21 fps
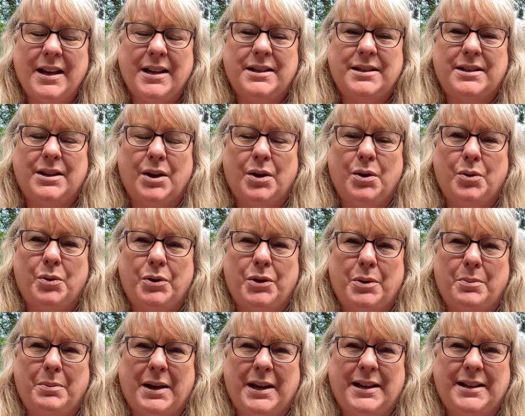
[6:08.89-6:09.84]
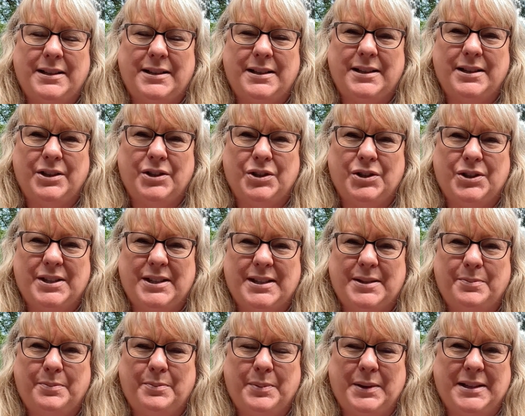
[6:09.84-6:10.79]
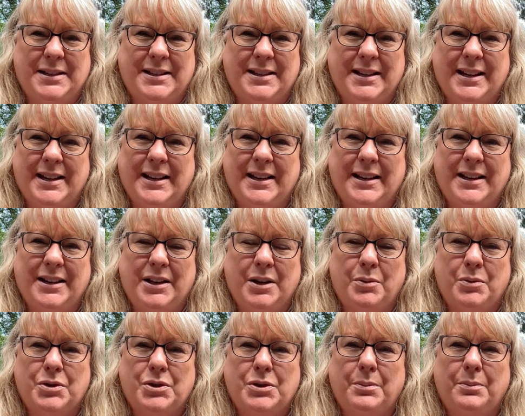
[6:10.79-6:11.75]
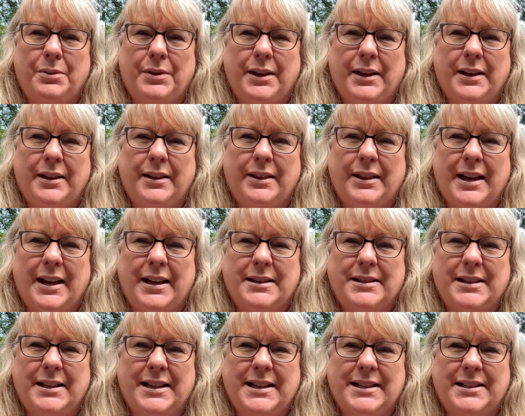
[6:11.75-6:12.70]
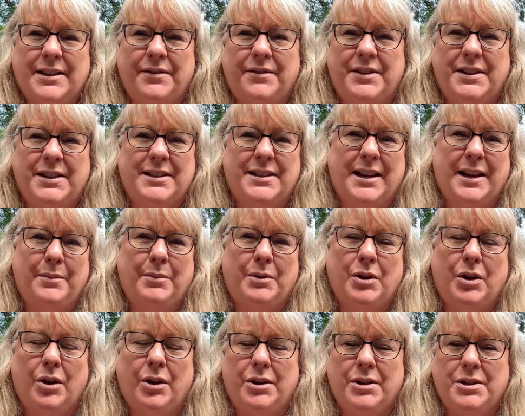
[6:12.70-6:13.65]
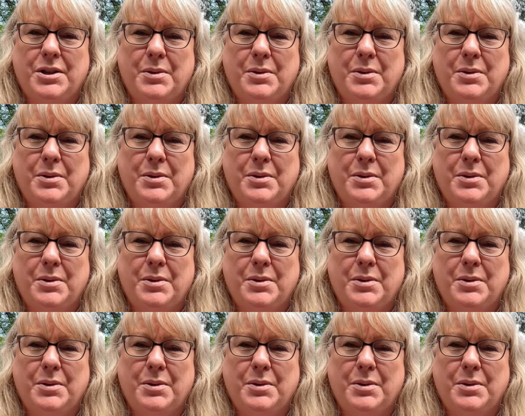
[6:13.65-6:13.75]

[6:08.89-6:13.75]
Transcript: So you might just be seeing something that is of the same color.